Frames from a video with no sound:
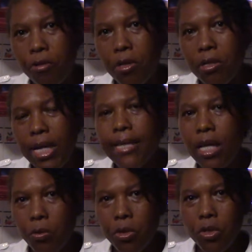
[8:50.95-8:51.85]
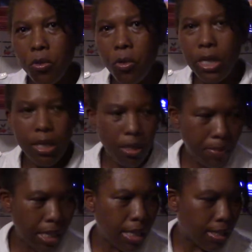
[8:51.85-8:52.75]
us that they were soaking the
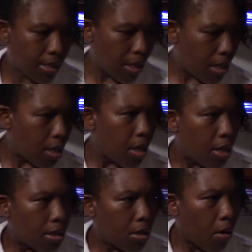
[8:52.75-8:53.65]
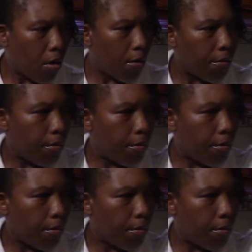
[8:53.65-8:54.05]
beans. So,